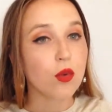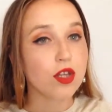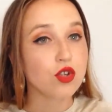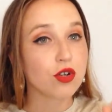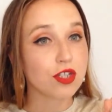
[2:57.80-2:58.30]

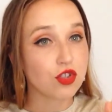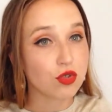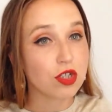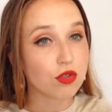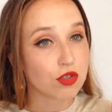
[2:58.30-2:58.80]
when your
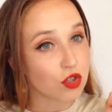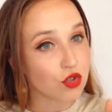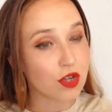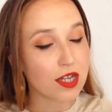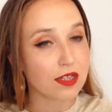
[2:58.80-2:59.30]
adrenals are
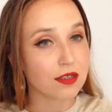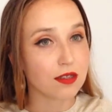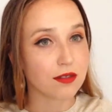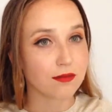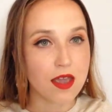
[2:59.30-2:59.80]
drained.
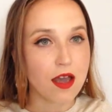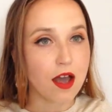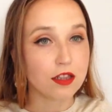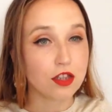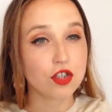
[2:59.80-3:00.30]

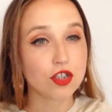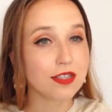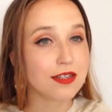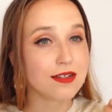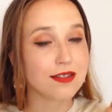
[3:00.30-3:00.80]

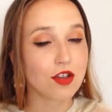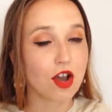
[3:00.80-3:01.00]
Alertness,